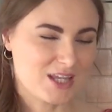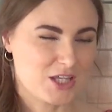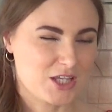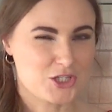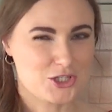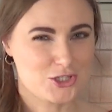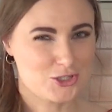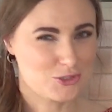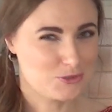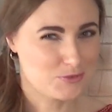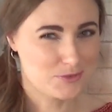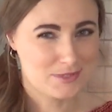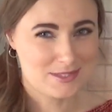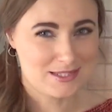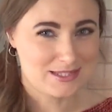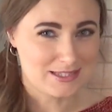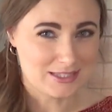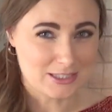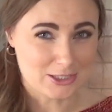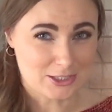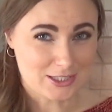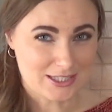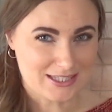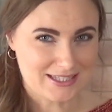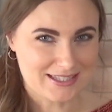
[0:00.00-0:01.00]
juicy
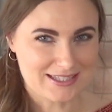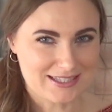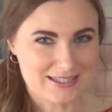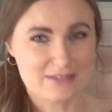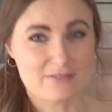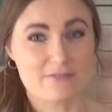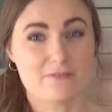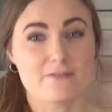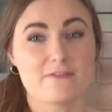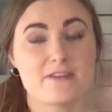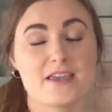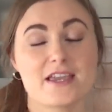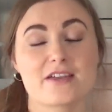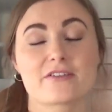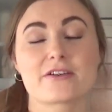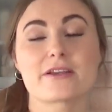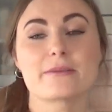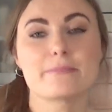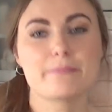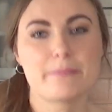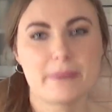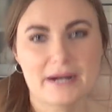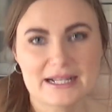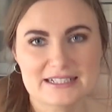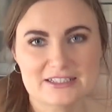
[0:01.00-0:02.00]
looking,
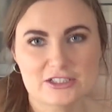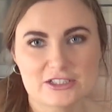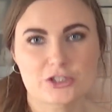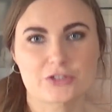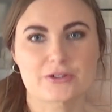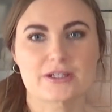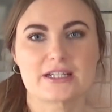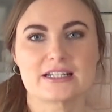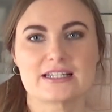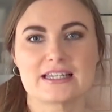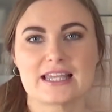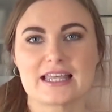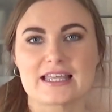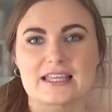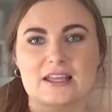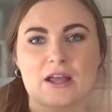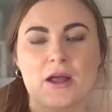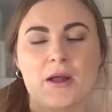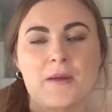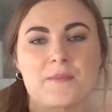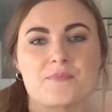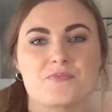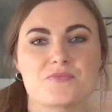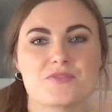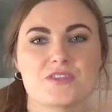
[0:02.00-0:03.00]
very buttery,
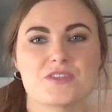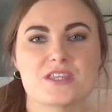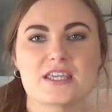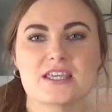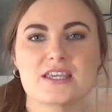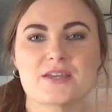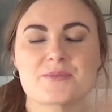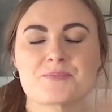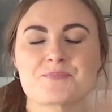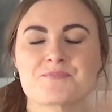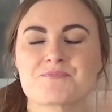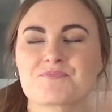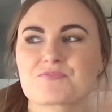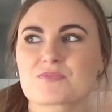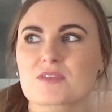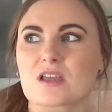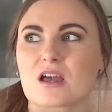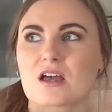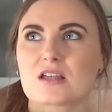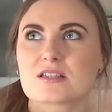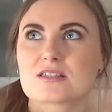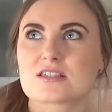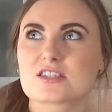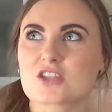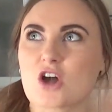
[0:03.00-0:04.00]
like the
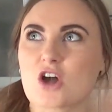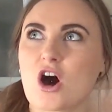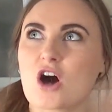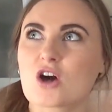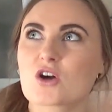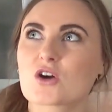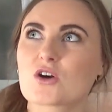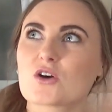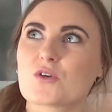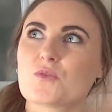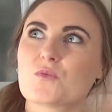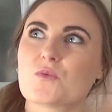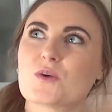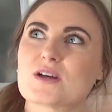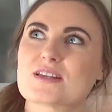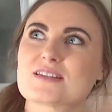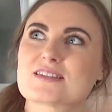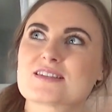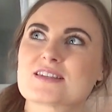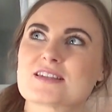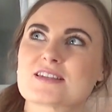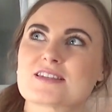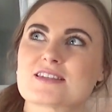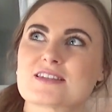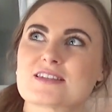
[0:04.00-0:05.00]
stock
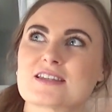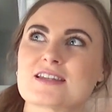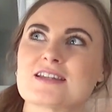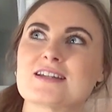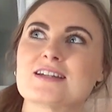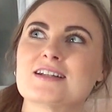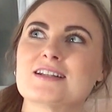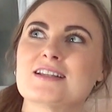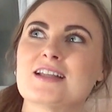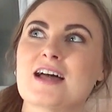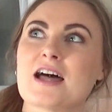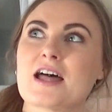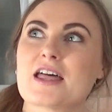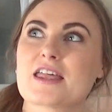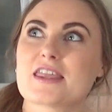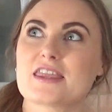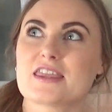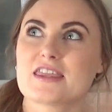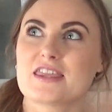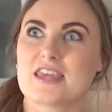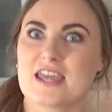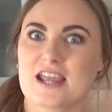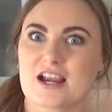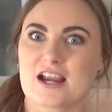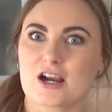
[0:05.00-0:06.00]
was still
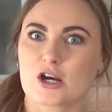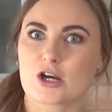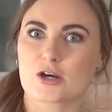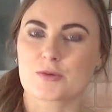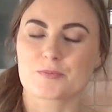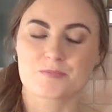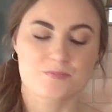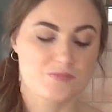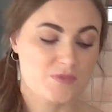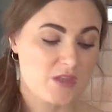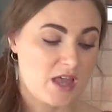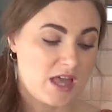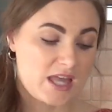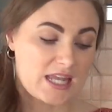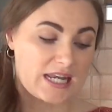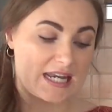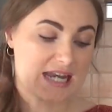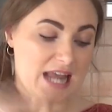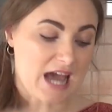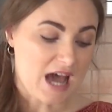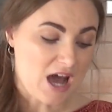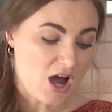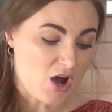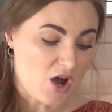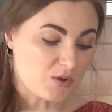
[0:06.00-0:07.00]
there.
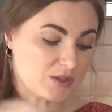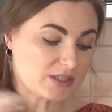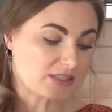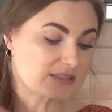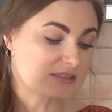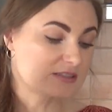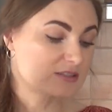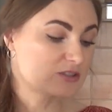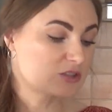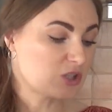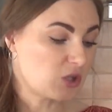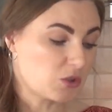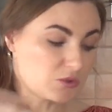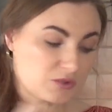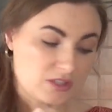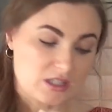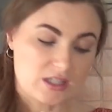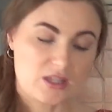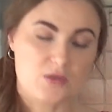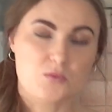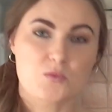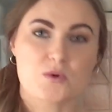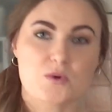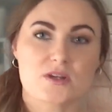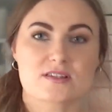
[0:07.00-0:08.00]
Now it
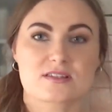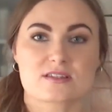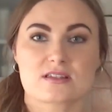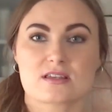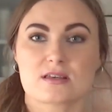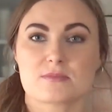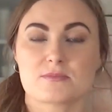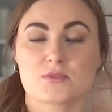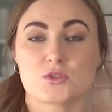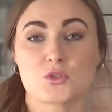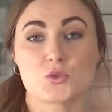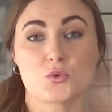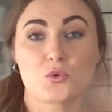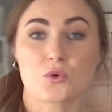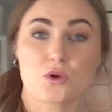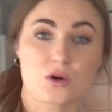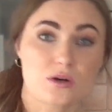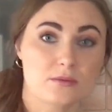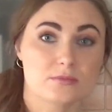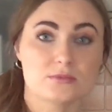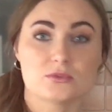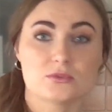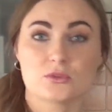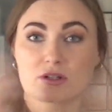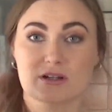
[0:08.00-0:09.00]
totally was
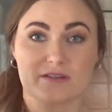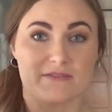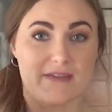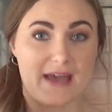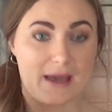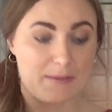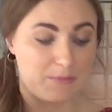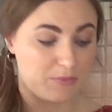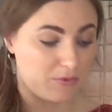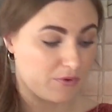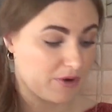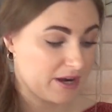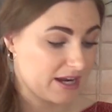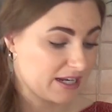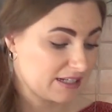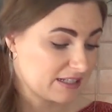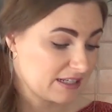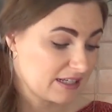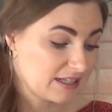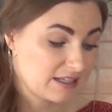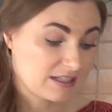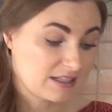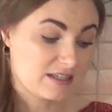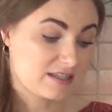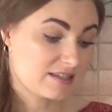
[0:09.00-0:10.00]
absorbed or
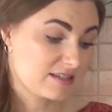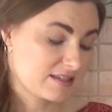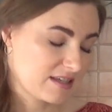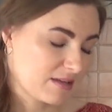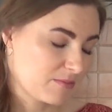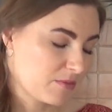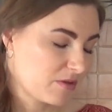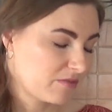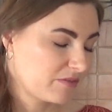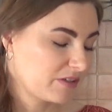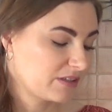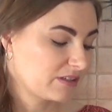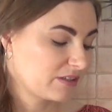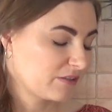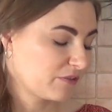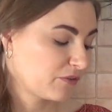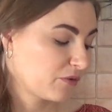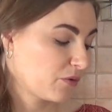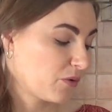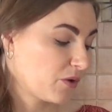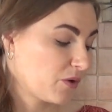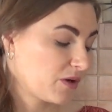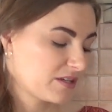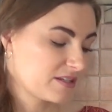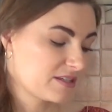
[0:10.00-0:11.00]
evaporated, some of it of
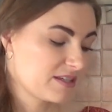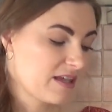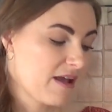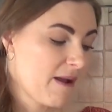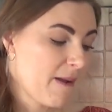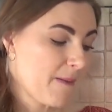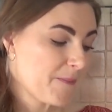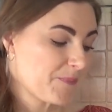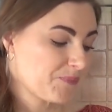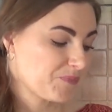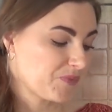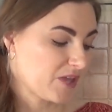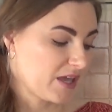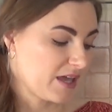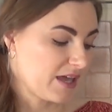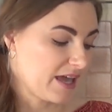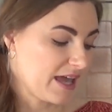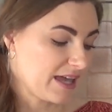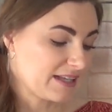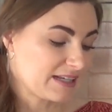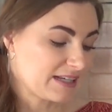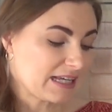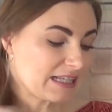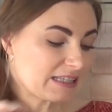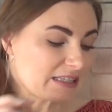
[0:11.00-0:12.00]
course,
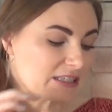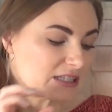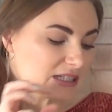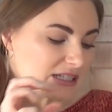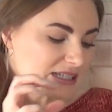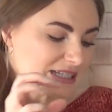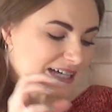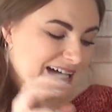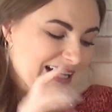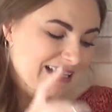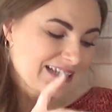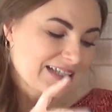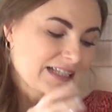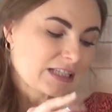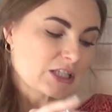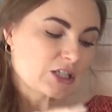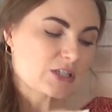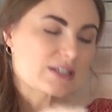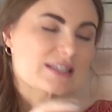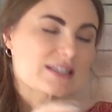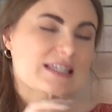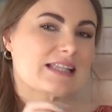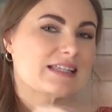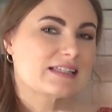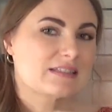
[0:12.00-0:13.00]
and it kind of
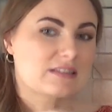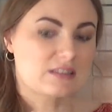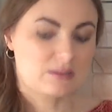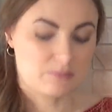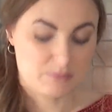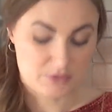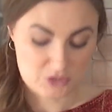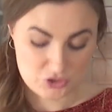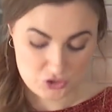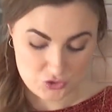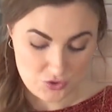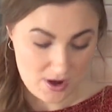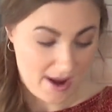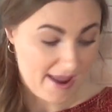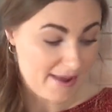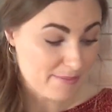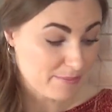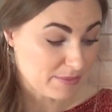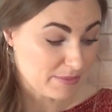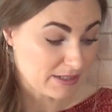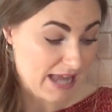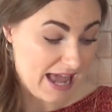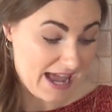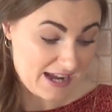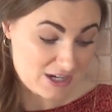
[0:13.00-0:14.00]
looks a little bit dry,
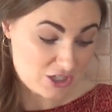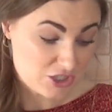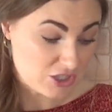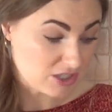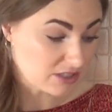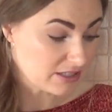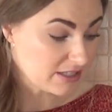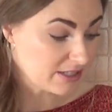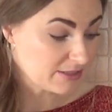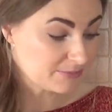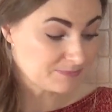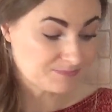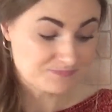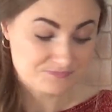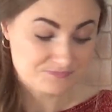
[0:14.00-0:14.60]
but actually